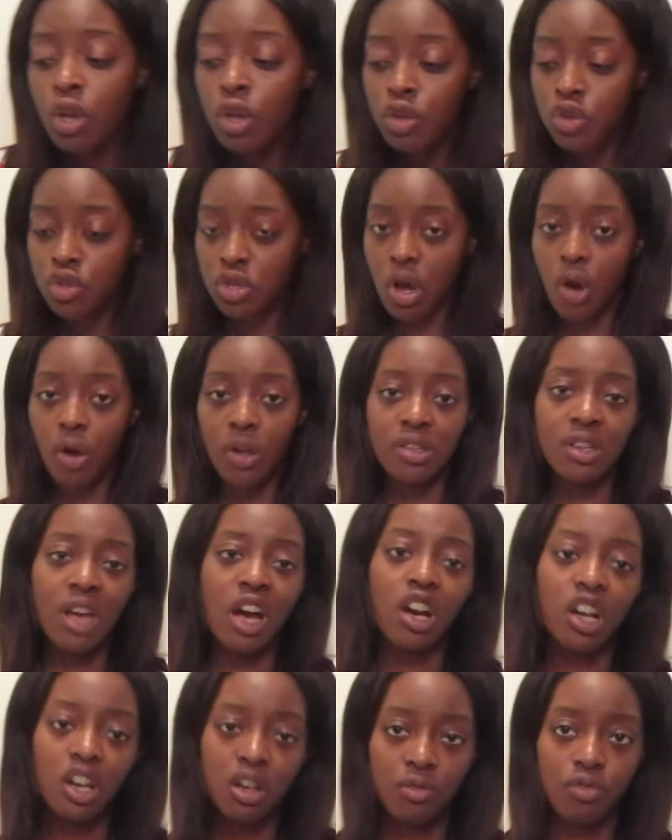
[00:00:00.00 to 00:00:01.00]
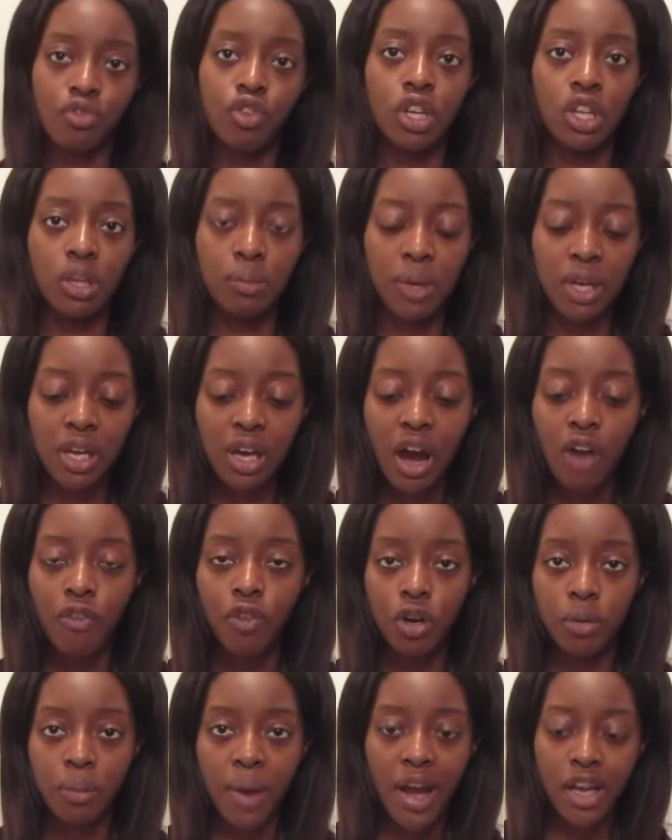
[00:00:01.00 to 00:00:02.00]
So it's not going to really be
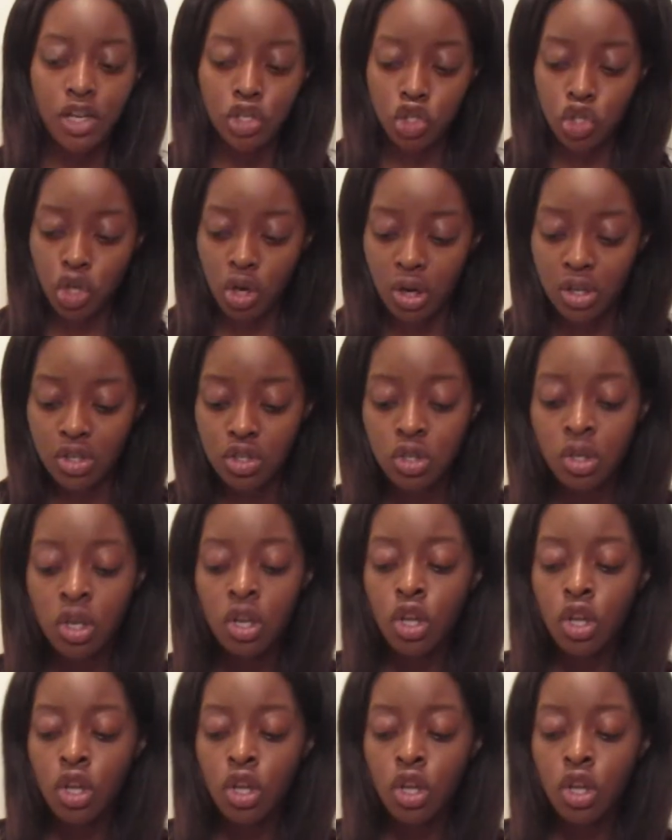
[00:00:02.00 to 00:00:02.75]
covered by insurance.